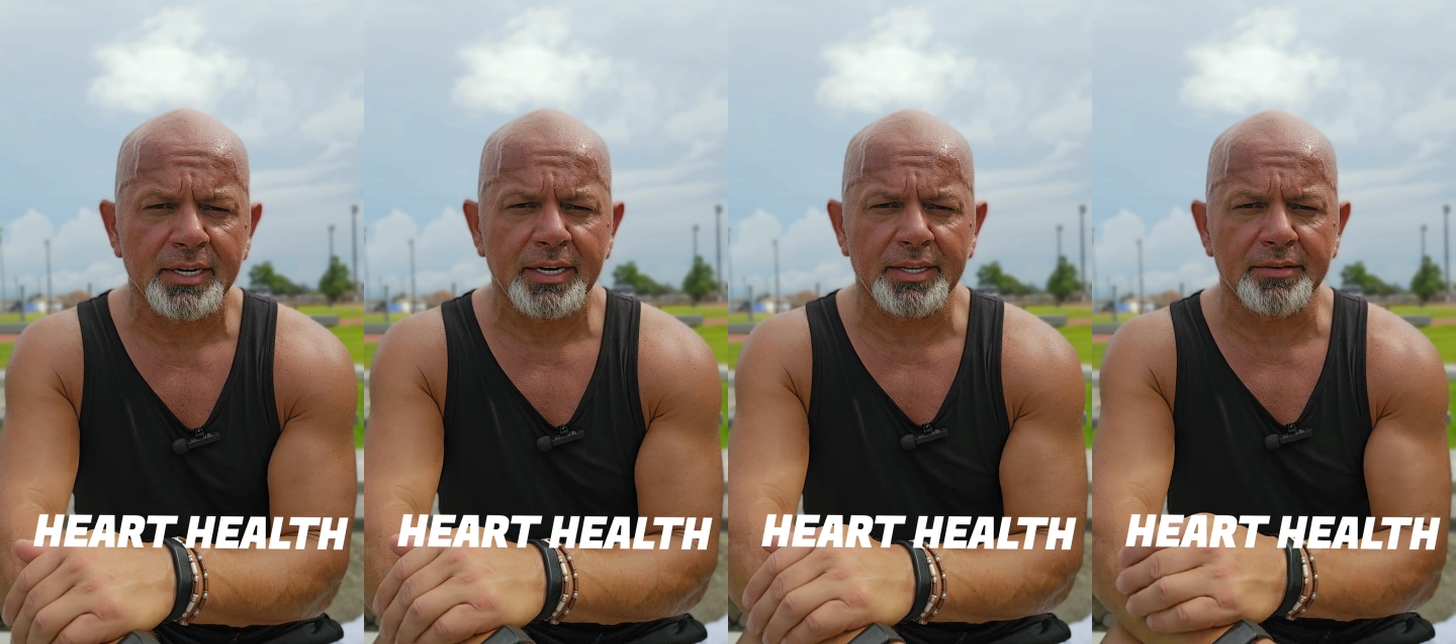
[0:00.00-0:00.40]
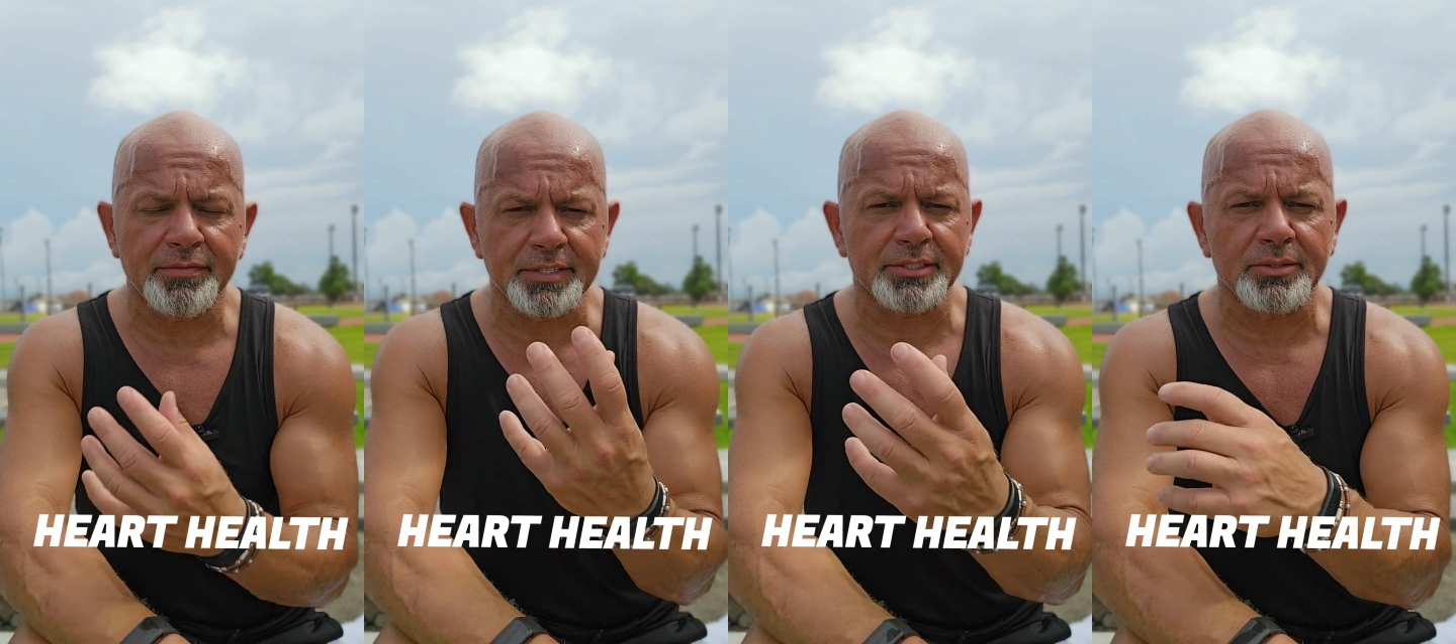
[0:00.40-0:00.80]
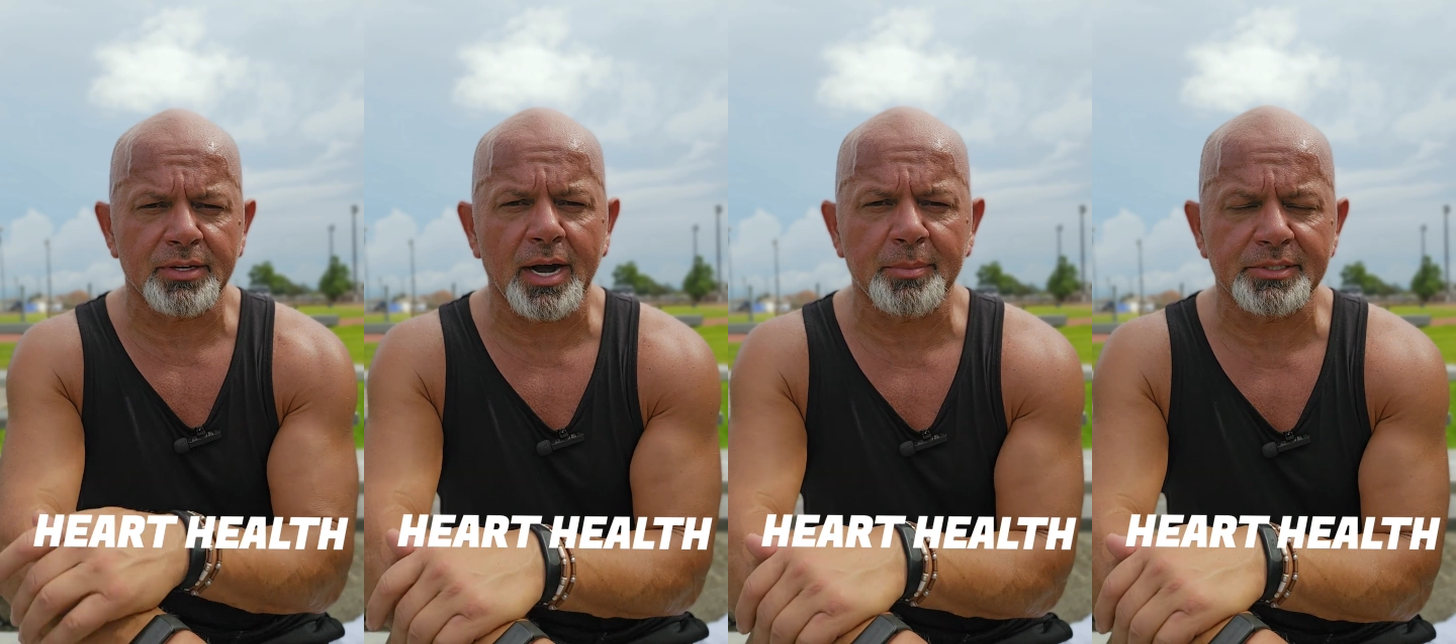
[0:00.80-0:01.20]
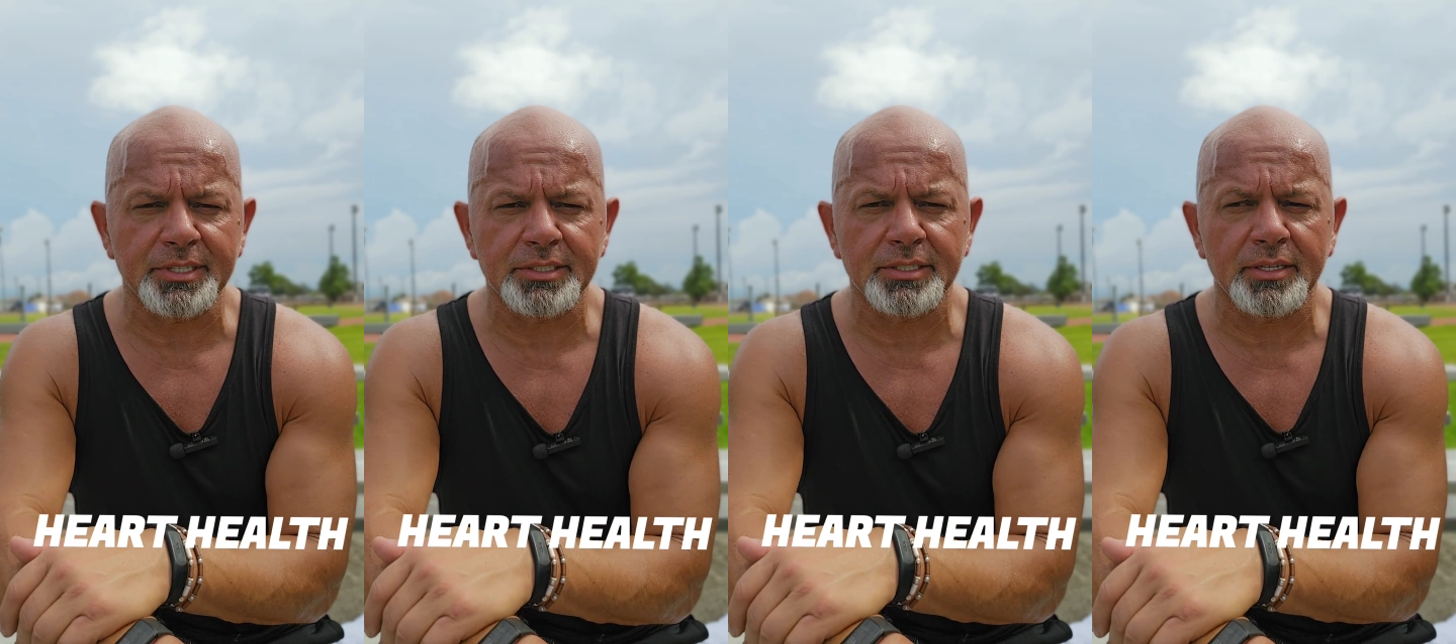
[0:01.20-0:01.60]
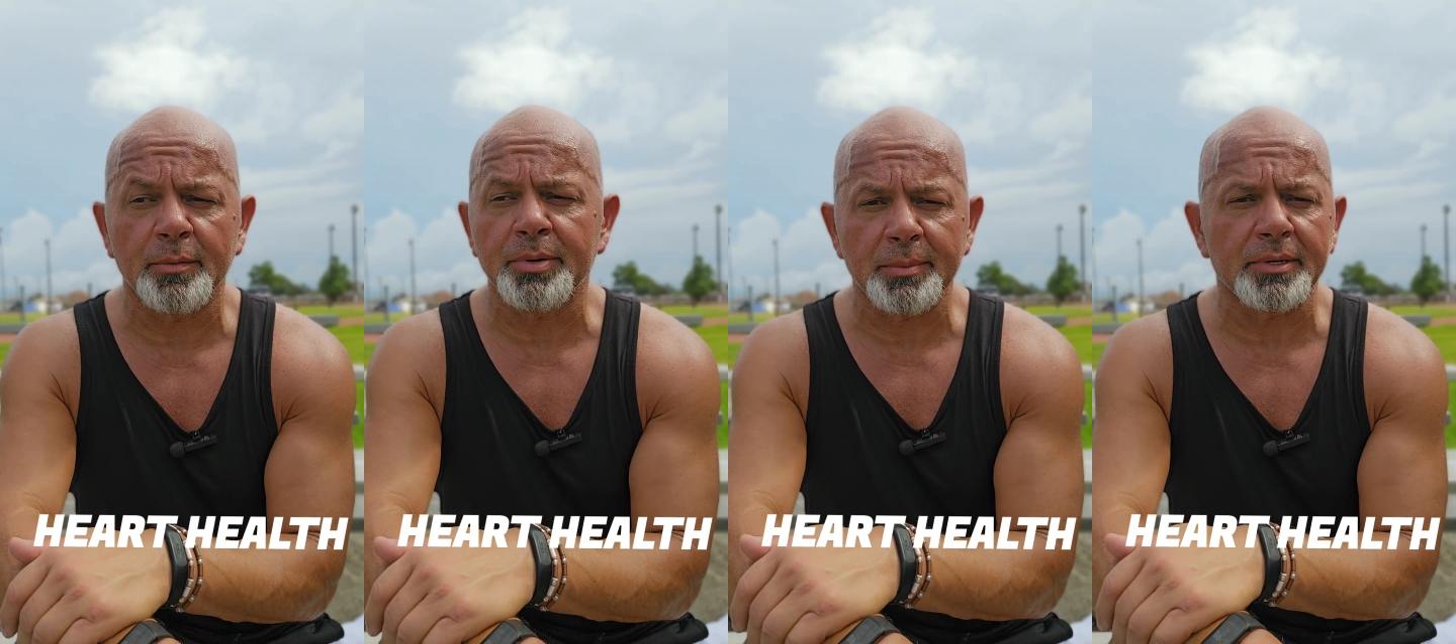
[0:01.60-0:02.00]
in the physical composition of
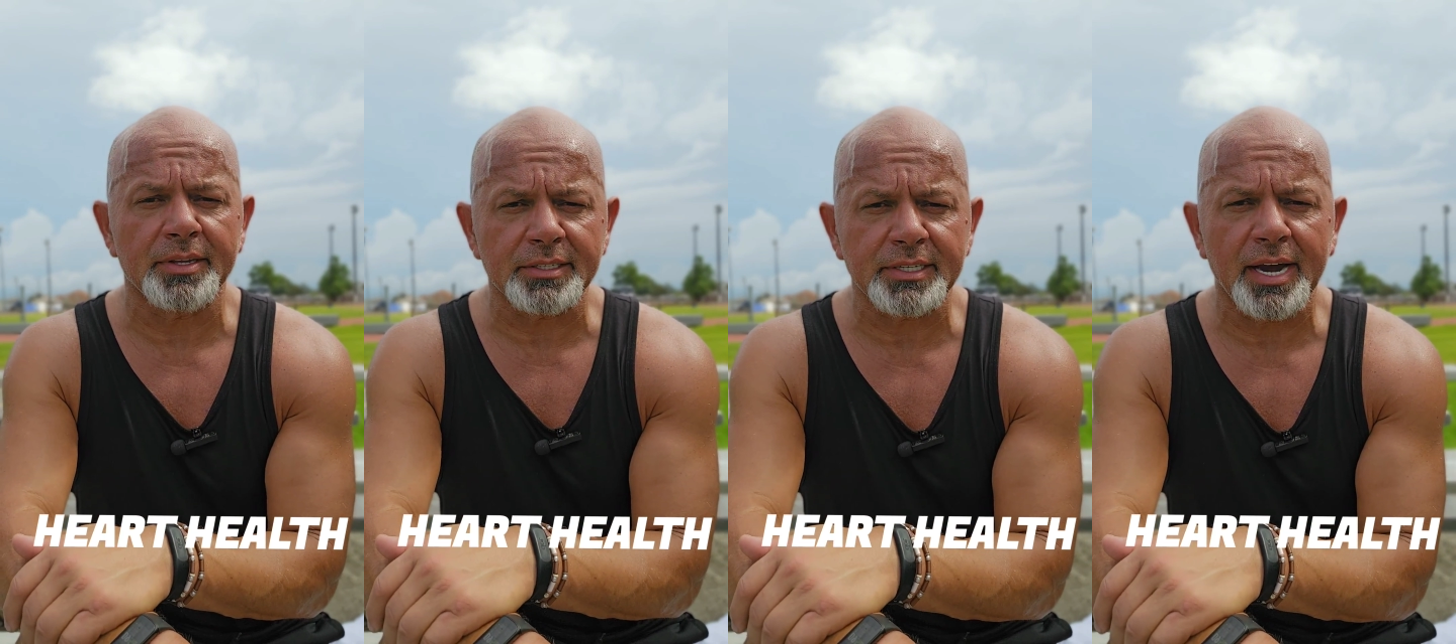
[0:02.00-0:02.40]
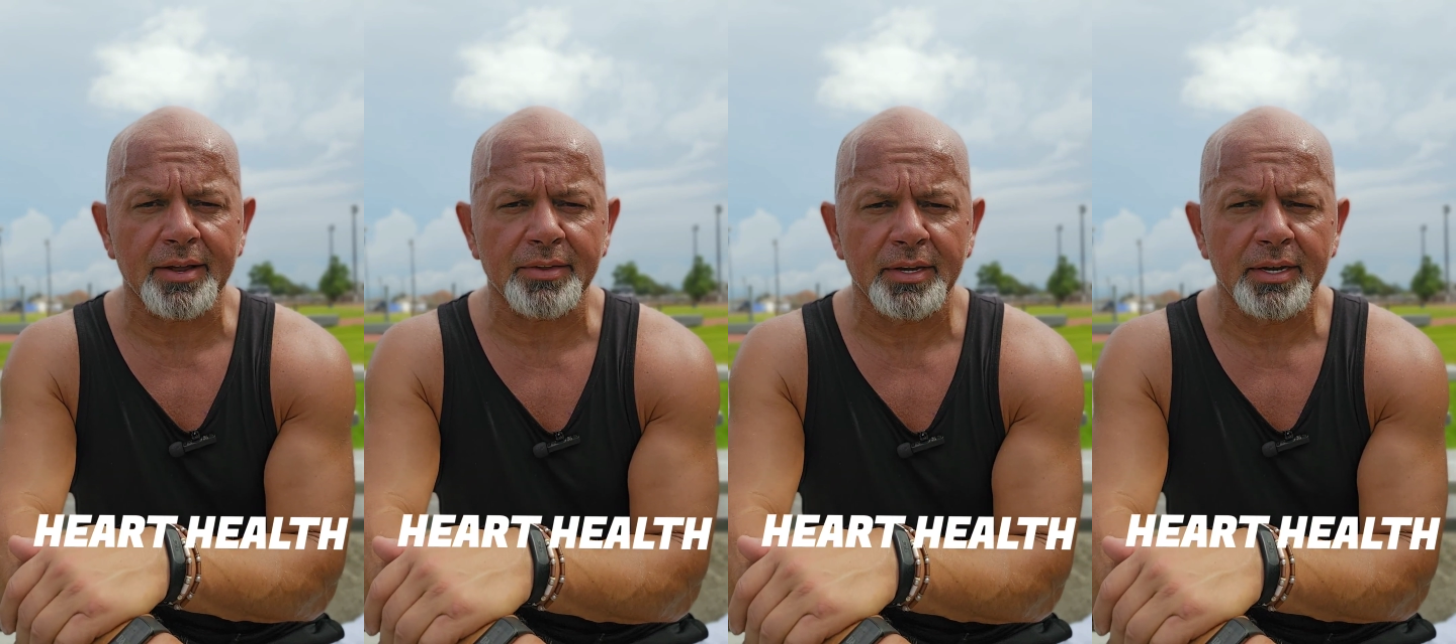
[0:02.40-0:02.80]
people in the South.